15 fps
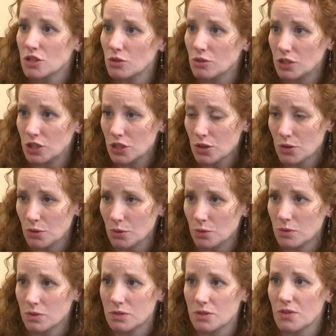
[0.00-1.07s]
to you
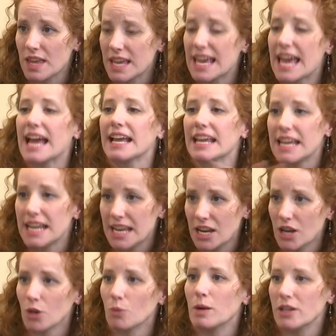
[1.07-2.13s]
so they can't
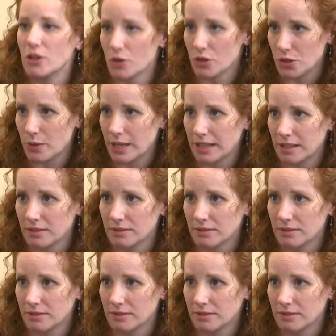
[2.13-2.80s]
hear what you're doing.